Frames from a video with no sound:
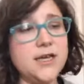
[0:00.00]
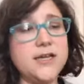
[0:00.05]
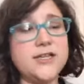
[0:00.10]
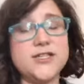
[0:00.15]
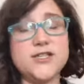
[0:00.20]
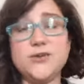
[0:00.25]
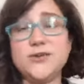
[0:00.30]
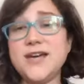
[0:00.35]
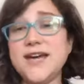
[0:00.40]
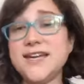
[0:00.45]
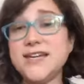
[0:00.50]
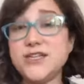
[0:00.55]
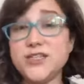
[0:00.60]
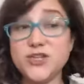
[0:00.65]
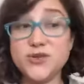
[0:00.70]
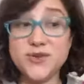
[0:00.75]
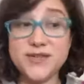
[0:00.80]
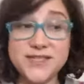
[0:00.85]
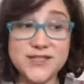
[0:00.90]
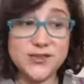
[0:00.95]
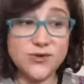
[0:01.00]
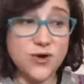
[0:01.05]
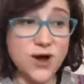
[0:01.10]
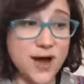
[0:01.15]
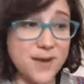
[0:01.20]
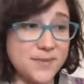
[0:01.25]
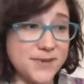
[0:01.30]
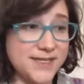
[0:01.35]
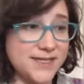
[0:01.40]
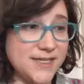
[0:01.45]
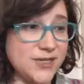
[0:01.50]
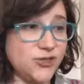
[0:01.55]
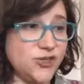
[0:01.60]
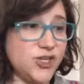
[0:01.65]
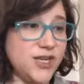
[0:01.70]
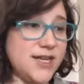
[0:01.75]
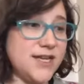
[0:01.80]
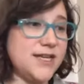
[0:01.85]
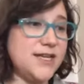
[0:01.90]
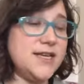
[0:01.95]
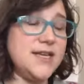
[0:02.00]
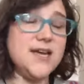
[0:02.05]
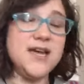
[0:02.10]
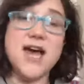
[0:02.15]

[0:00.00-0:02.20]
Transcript: So get into a squat position.